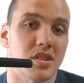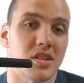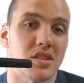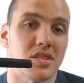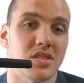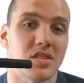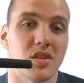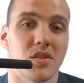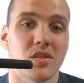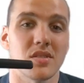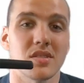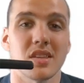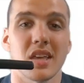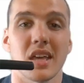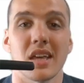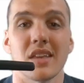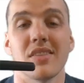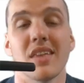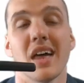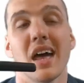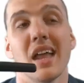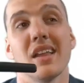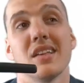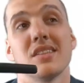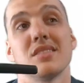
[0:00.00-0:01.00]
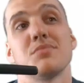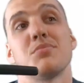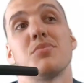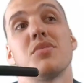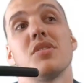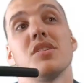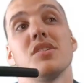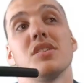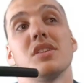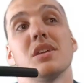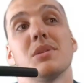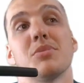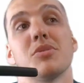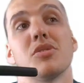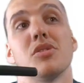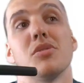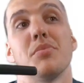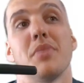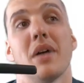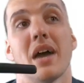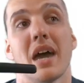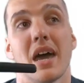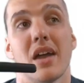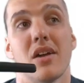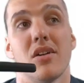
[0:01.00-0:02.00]
And so it's like that is a pretty typical
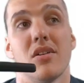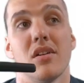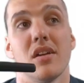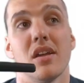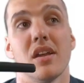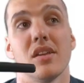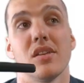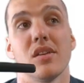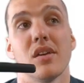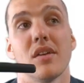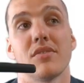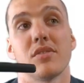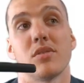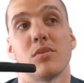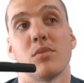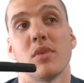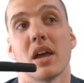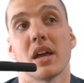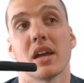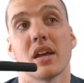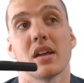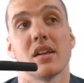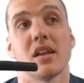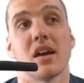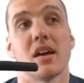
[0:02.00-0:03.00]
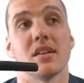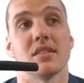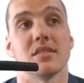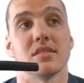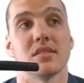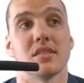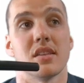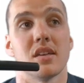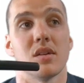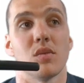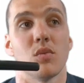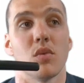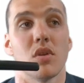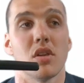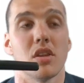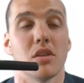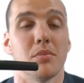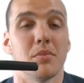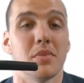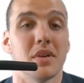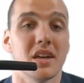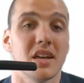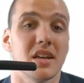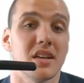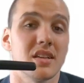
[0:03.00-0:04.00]
pattern, and you have to recognize that one of the
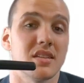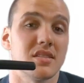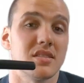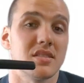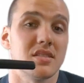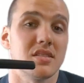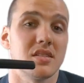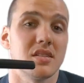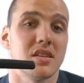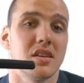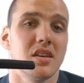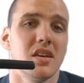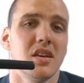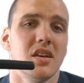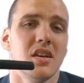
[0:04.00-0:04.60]
biggest